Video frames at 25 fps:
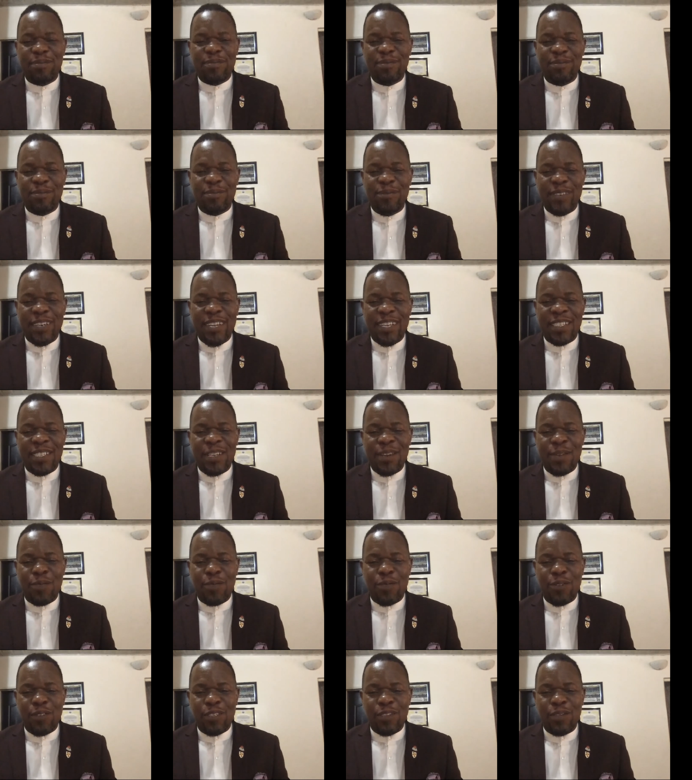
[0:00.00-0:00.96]
when I say
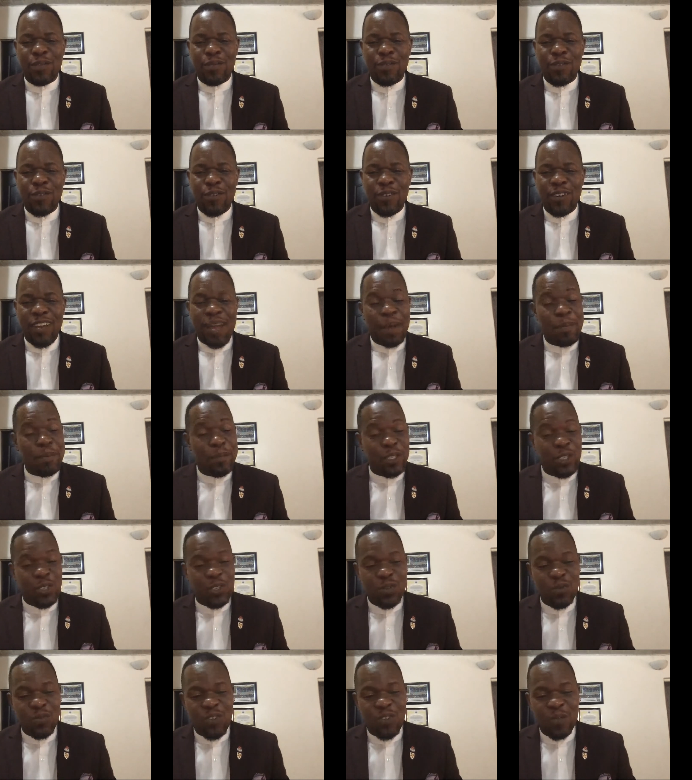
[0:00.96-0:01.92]
44, that
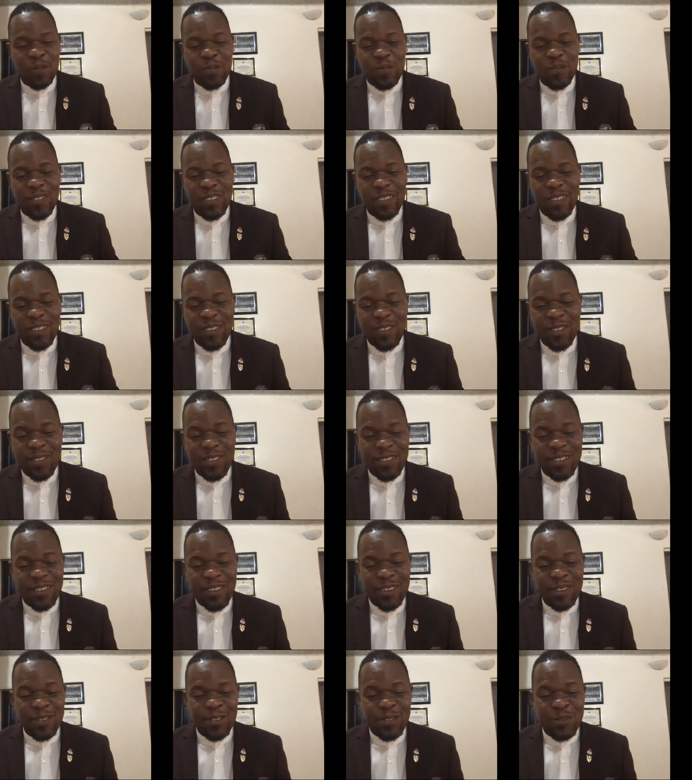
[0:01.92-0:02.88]
means we've
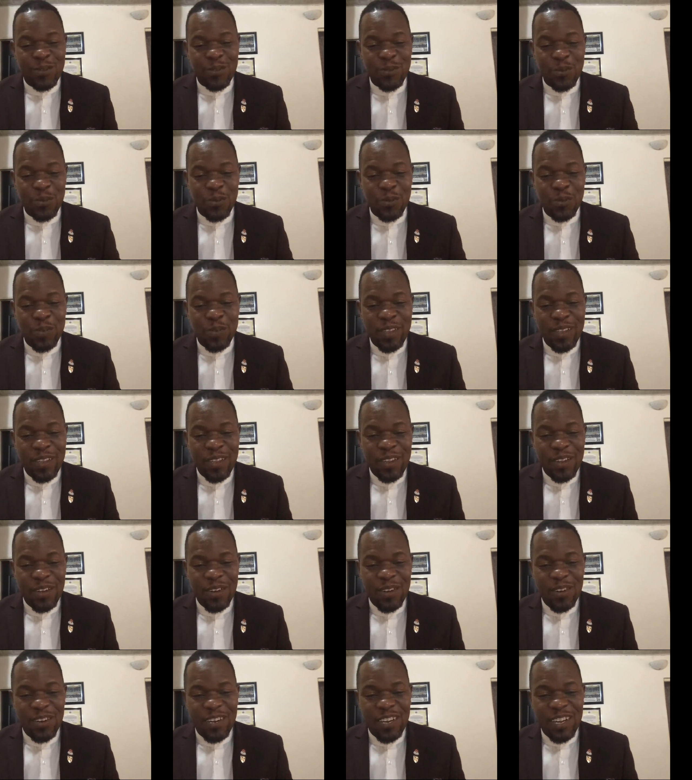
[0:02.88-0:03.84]
gone through
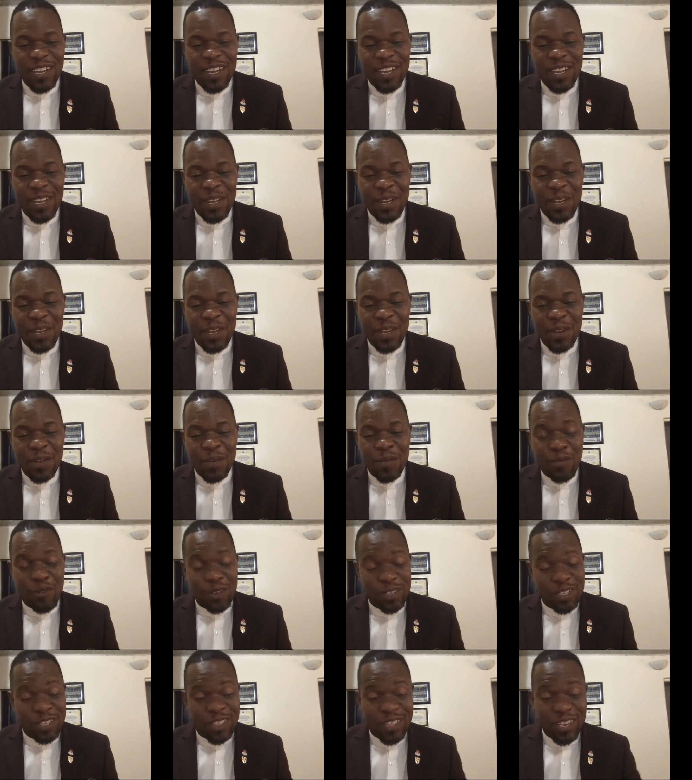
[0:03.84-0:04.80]

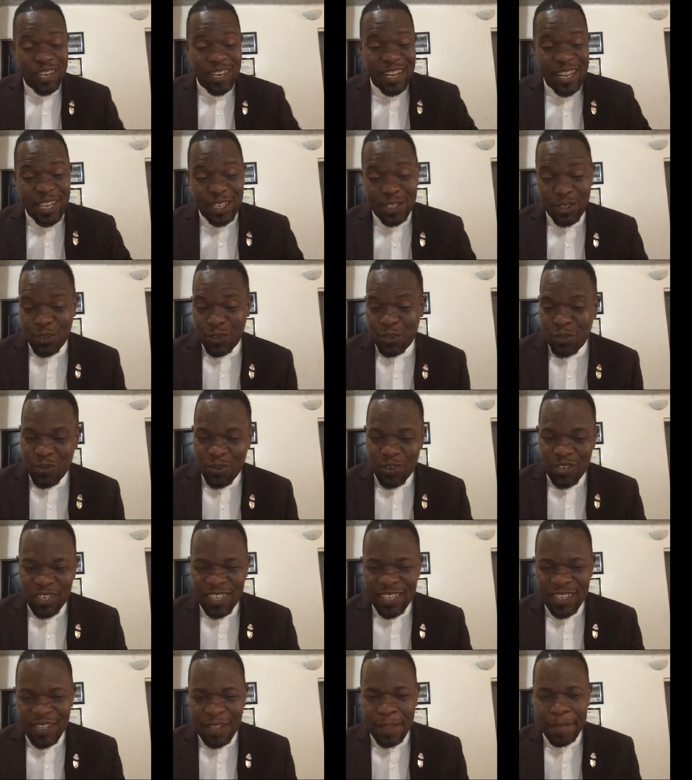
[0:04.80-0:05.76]
43 lectures
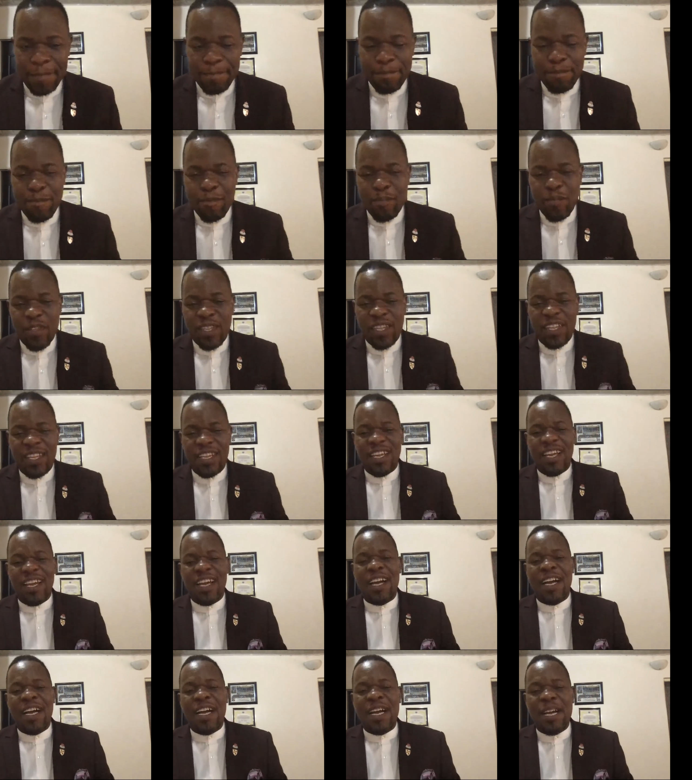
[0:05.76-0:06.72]
already.
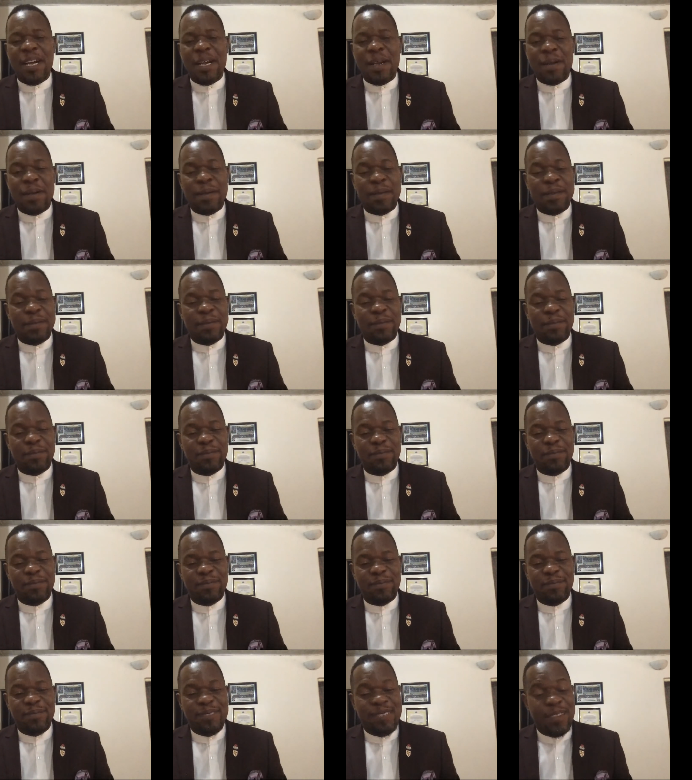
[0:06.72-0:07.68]
Uh,
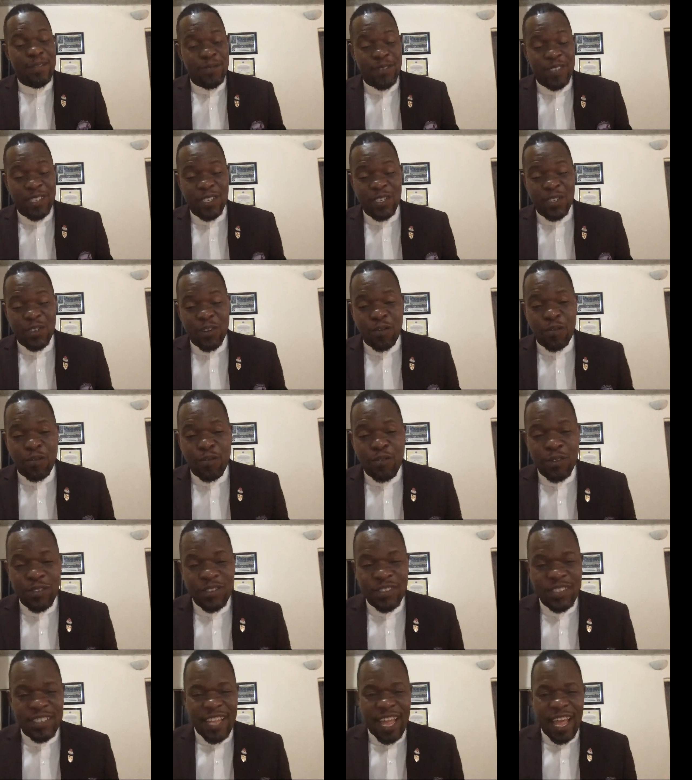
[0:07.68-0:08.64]
if this is your
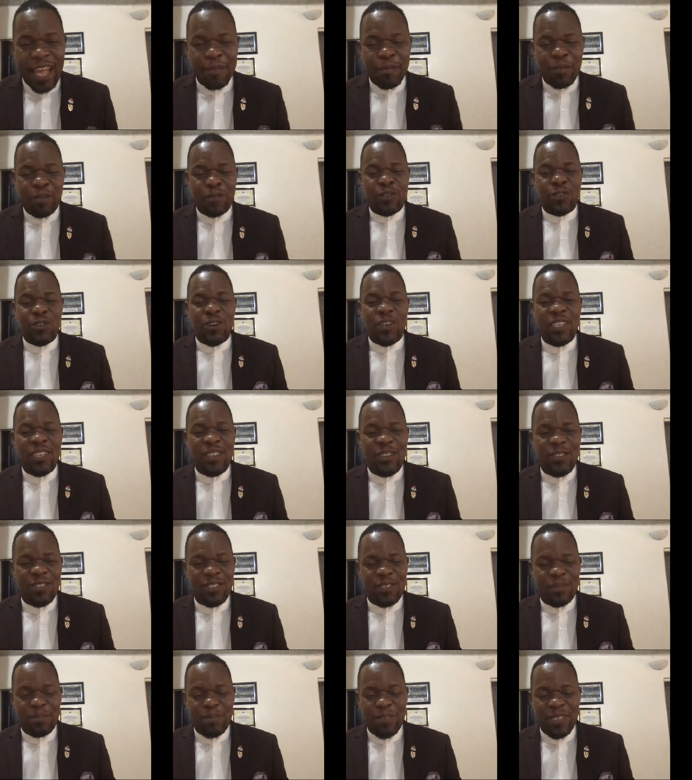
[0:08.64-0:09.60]
first time of joining
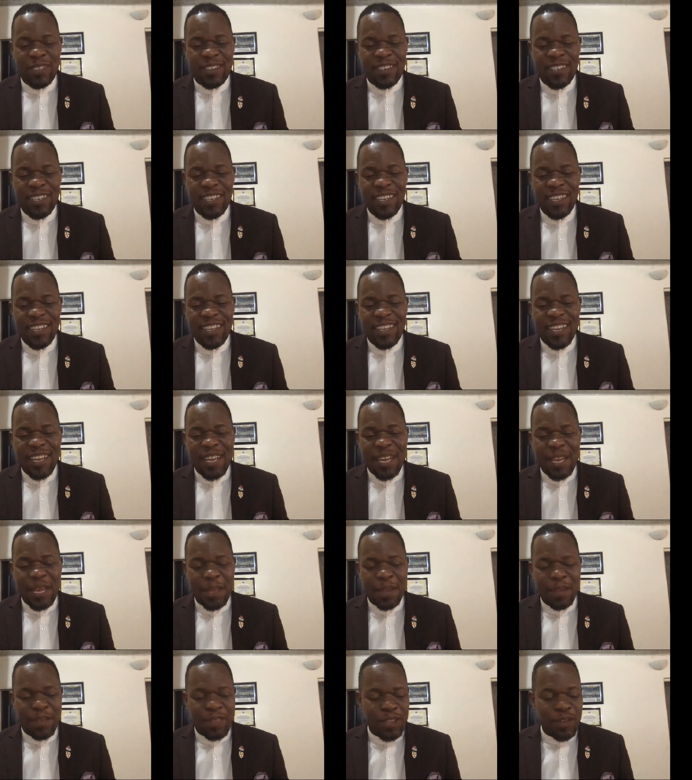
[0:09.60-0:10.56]
us, please
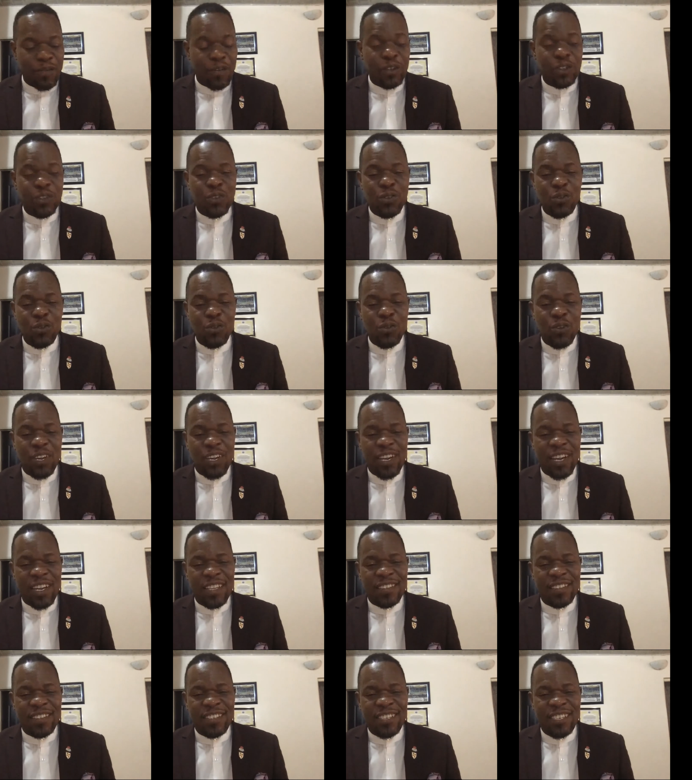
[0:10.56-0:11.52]
endeavor to look
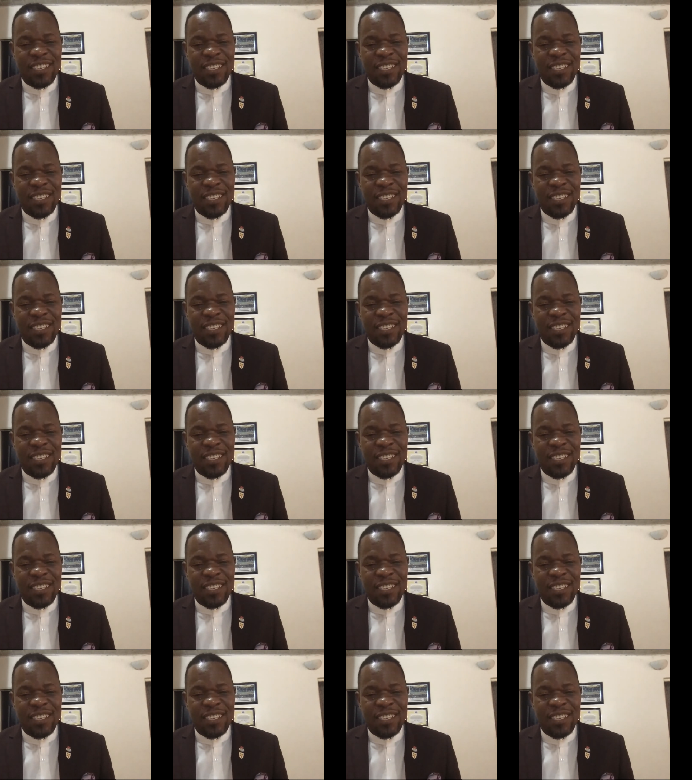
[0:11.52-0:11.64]
at